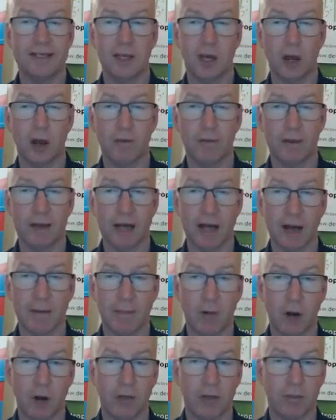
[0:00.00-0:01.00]
to
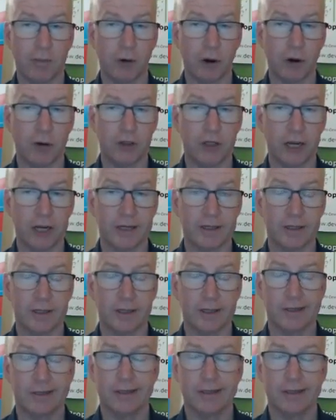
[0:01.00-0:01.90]
overcome on the project?